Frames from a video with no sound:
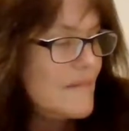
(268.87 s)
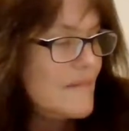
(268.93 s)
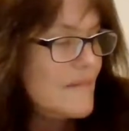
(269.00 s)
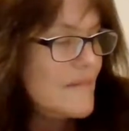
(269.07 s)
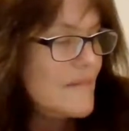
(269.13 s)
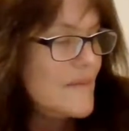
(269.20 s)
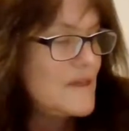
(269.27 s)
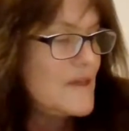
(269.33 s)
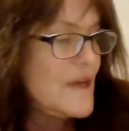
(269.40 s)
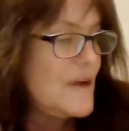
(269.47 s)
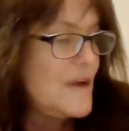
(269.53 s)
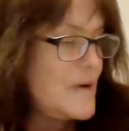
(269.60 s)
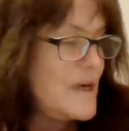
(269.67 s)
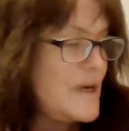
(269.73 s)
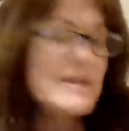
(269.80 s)
So
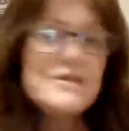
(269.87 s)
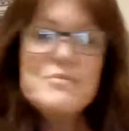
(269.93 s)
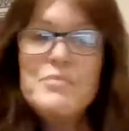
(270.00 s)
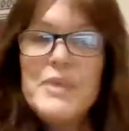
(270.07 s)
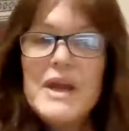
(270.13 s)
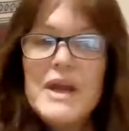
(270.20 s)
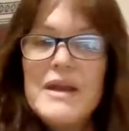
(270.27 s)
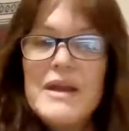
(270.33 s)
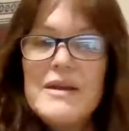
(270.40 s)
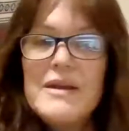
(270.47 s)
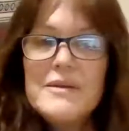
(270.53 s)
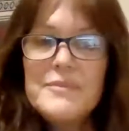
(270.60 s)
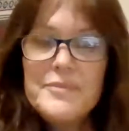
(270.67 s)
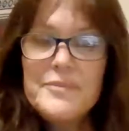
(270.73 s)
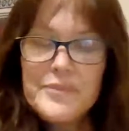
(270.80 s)
it's B
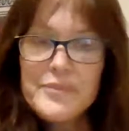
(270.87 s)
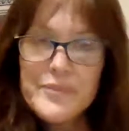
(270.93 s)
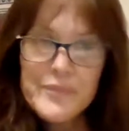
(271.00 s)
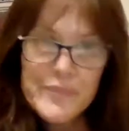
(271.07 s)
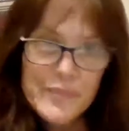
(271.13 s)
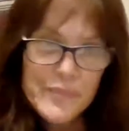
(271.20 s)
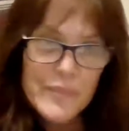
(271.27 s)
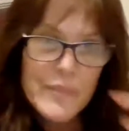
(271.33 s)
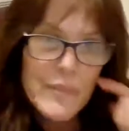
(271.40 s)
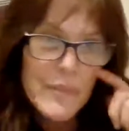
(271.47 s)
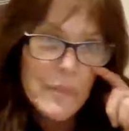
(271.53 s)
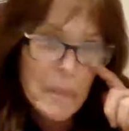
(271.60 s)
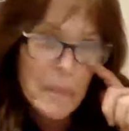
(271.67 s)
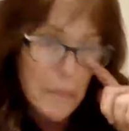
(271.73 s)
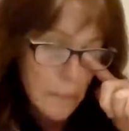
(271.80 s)

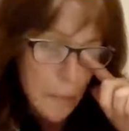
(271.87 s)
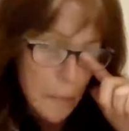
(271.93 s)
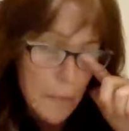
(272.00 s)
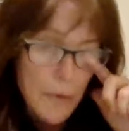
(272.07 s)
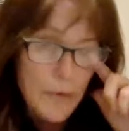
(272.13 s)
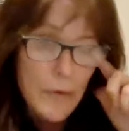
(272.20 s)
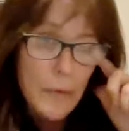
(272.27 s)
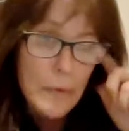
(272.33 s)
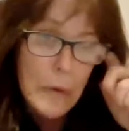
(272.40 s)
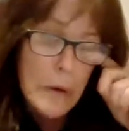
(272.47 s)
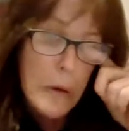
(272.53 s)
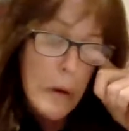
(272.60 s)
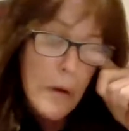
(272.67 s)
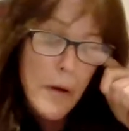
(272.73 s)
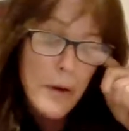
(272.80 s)
for prescription
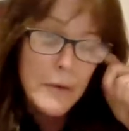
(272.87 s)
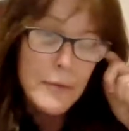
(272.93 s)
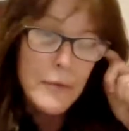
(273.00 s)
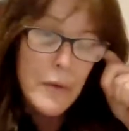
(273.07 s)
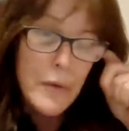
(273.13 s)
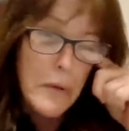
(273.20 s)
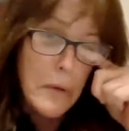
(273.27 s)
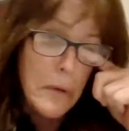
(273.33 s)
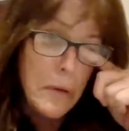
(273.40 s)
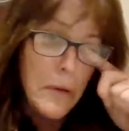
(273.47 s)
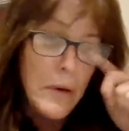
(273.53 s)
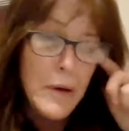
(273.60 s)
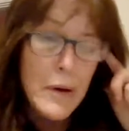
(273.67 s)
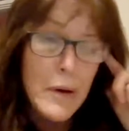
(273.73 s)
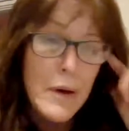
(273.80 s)
drugs.
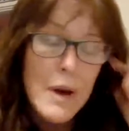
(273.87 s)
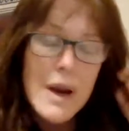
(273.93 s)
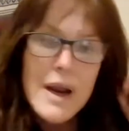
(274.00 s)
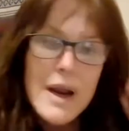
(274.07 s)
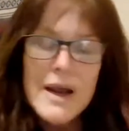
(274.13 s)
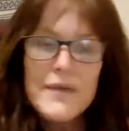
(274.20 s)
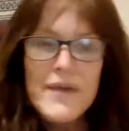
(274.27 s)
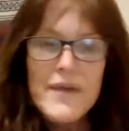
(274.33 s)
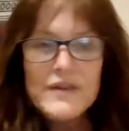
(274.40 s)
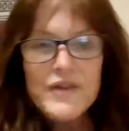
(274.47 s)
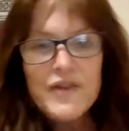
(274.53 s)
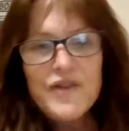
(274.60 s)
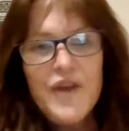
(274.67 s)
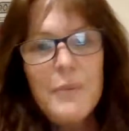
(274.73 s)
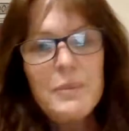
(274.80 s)
And that's a
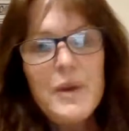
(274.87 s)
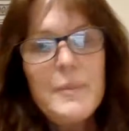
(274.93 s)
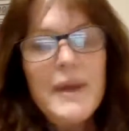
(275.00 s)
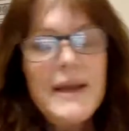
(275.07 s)
supplement.